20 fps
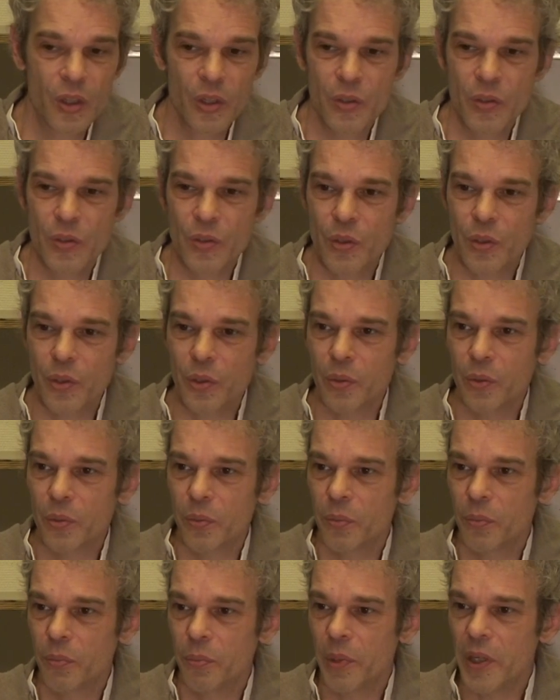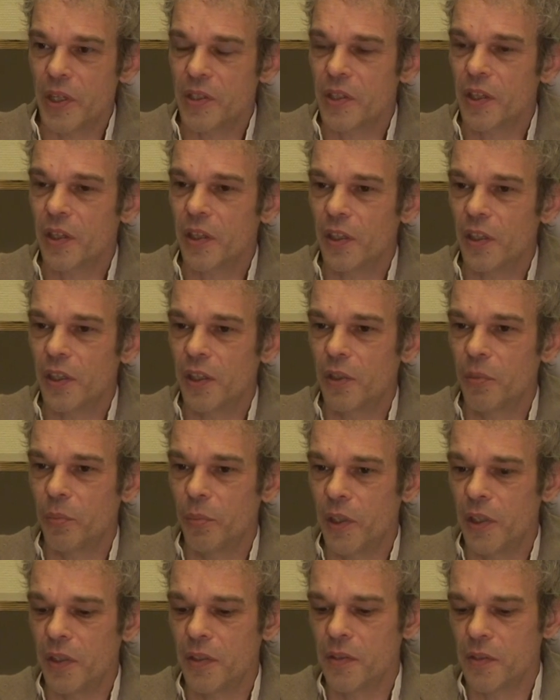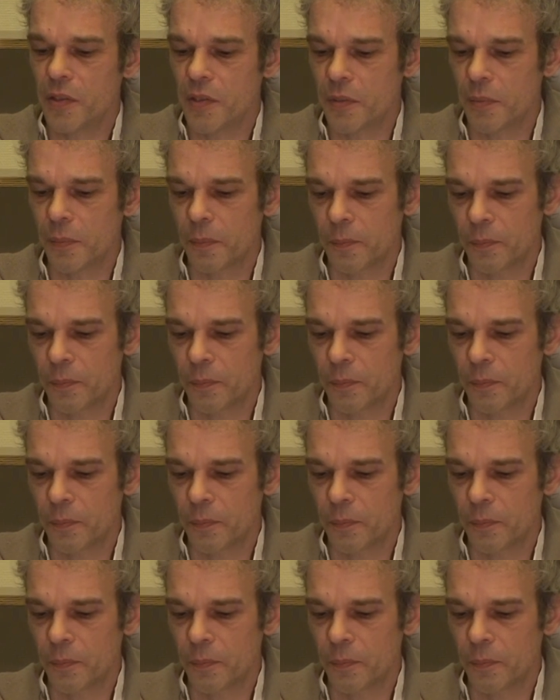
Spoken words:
So basically it means